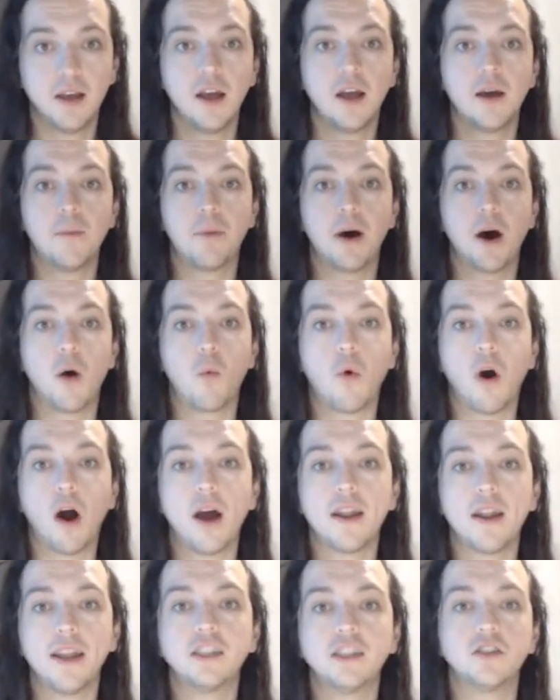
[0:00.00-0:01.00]
But what I
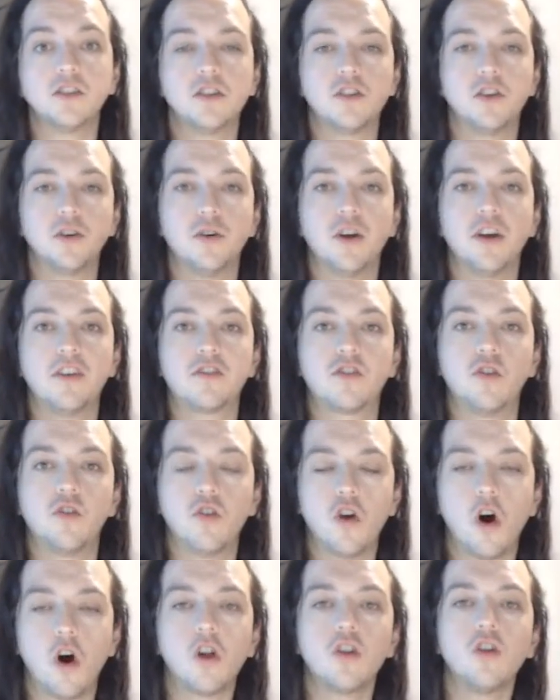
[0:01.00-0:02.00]
need you to do is to
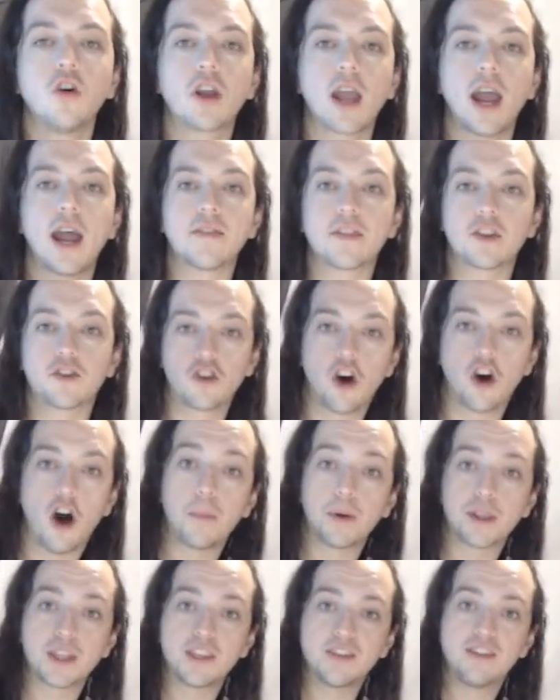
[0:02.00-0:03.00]
not look at the top
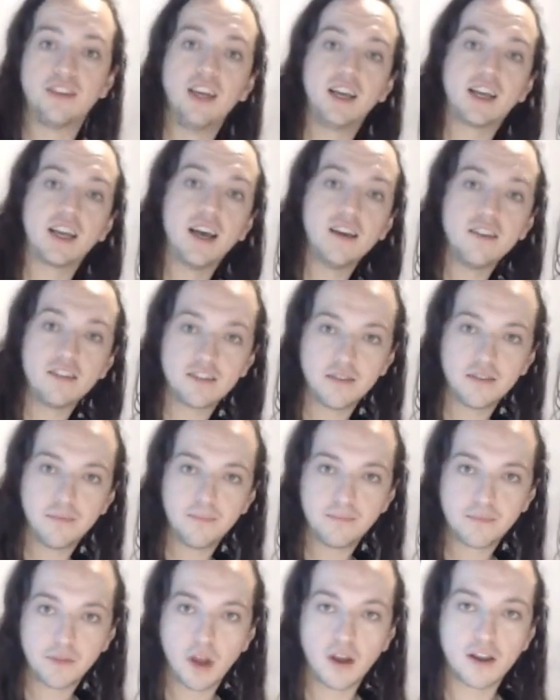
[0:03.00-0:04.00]
of the staircase,
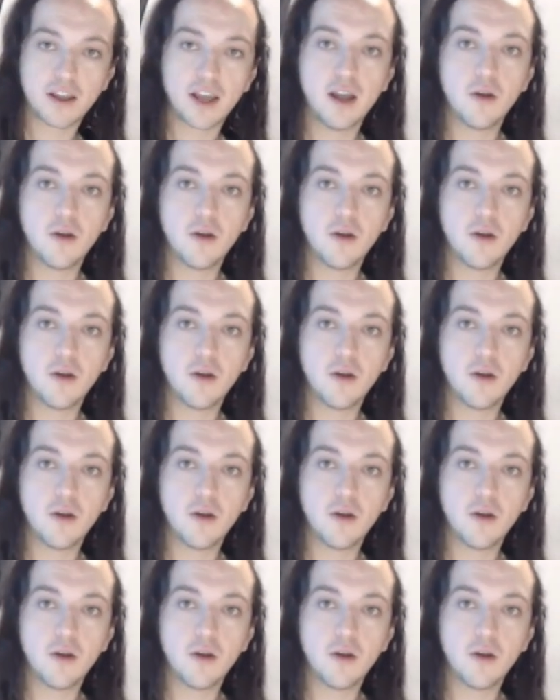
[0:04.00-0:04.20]
okay?